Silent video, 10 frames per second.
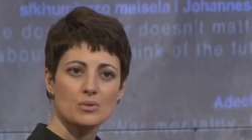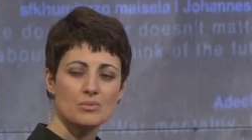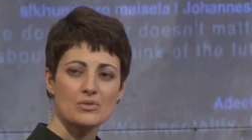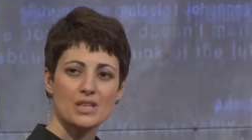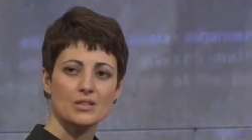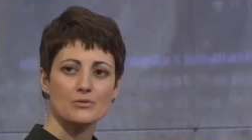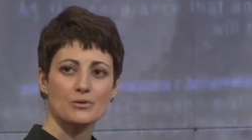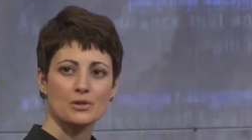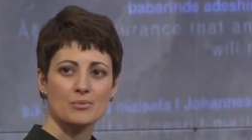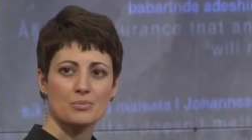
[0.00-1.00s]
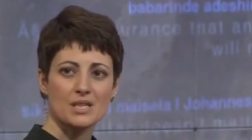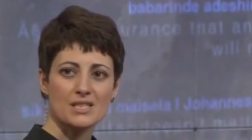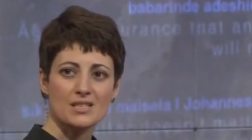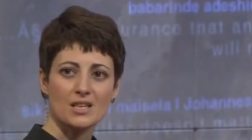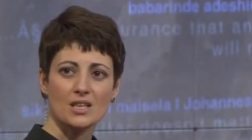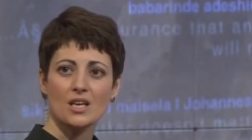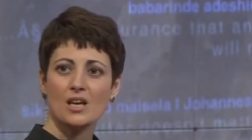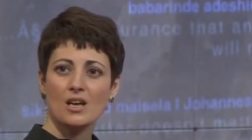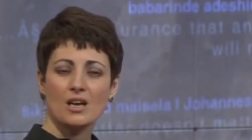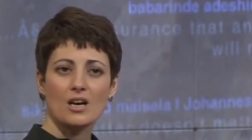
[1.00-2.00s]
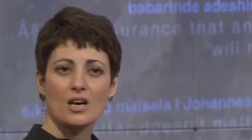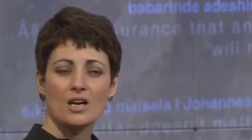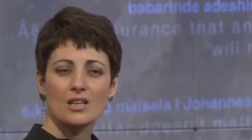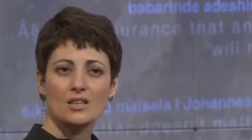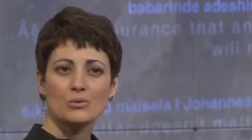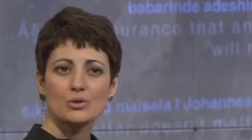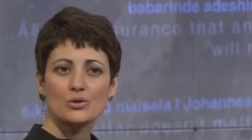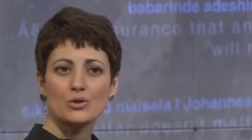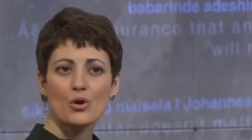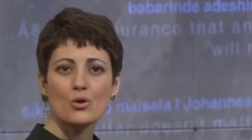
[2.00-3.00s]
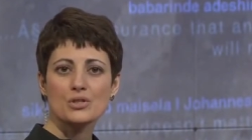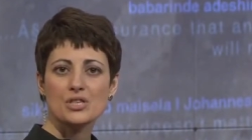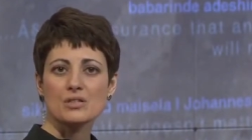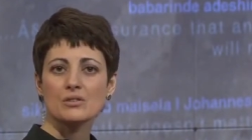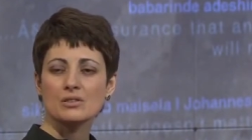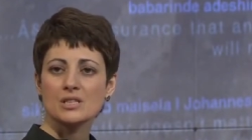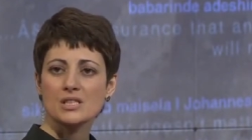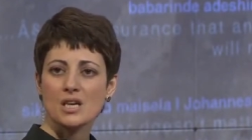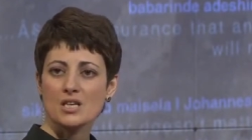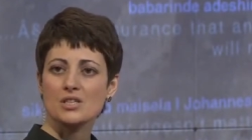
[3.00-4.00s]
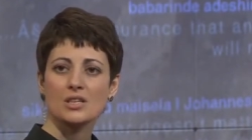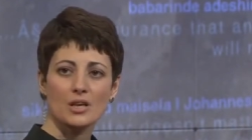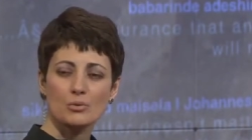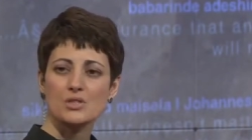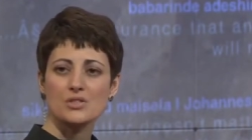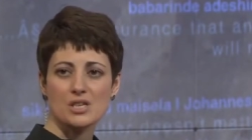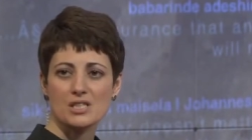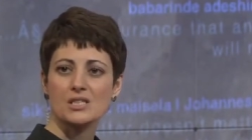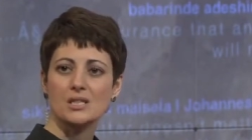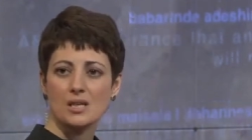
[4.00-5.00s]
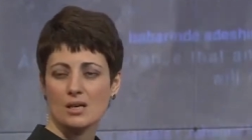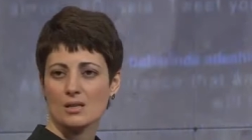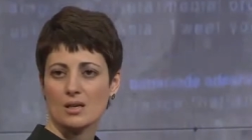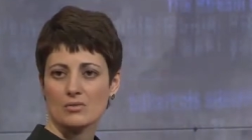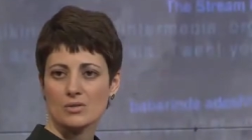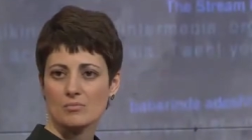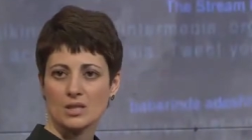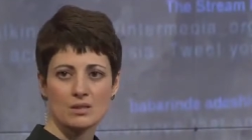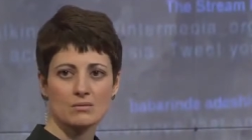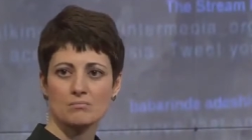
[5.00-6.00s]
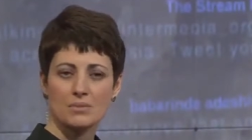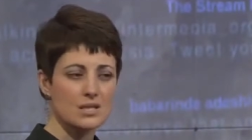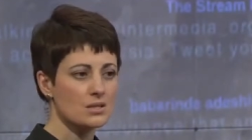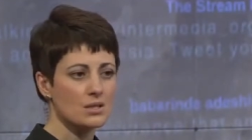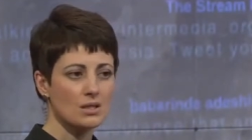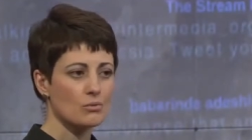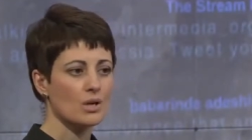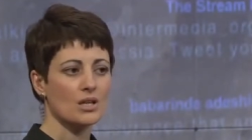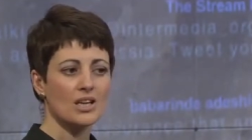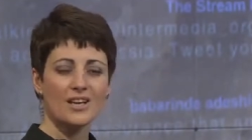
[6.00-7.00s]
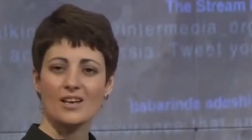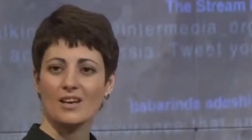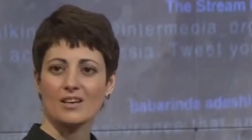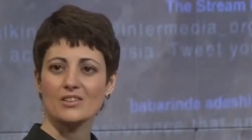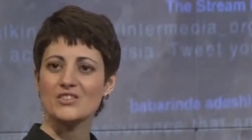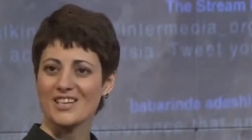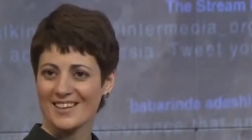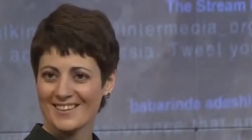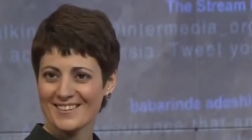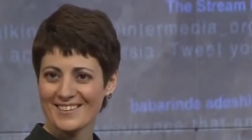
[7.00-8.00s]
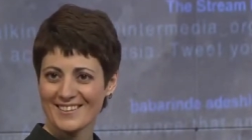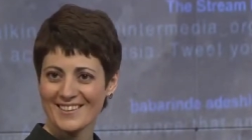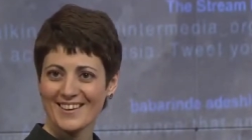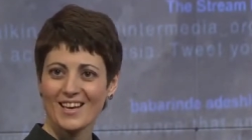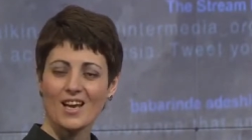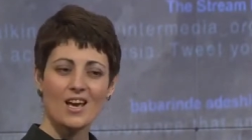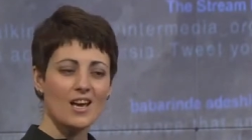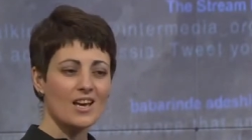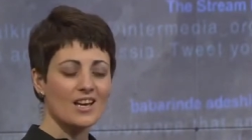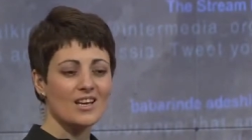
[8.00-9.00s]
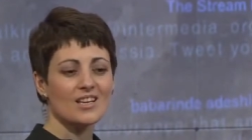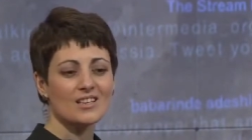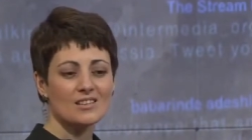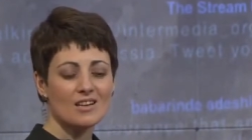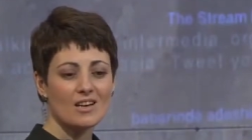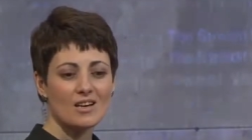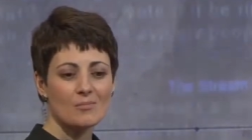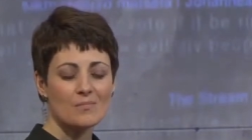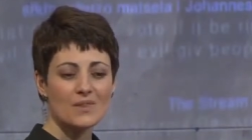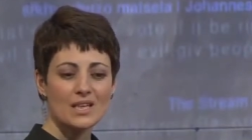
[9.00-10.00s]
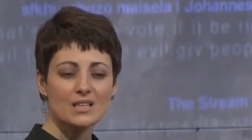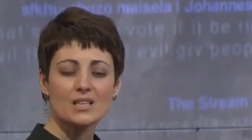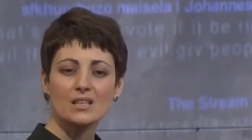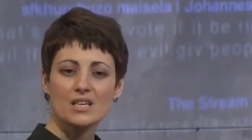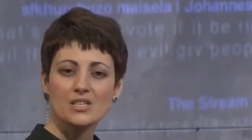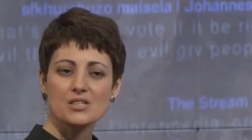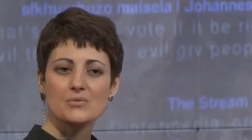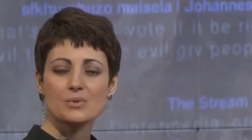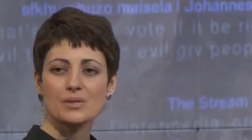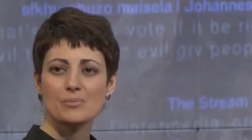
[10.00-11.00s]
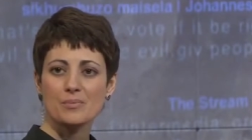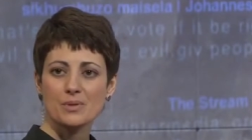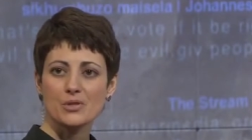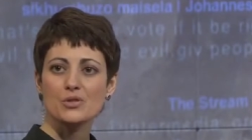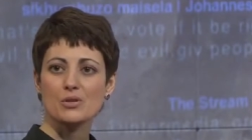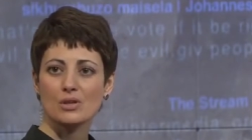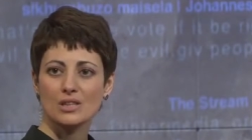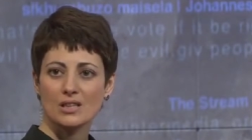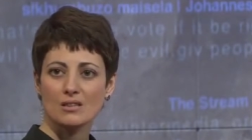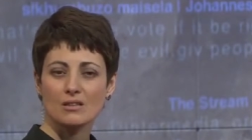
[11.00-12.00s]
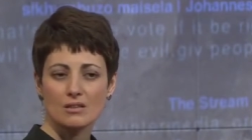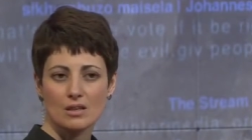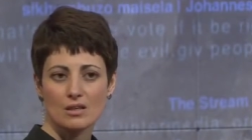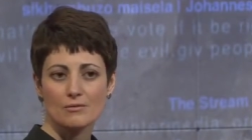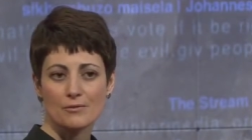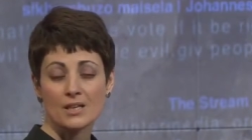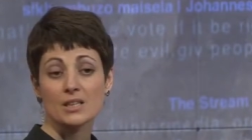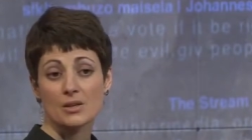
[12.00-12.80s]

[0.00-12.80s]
will be running for the president, there was no genuine discussion. It was just the announcement, basically, well, here, take it. And then the elections where people saw that, in fact,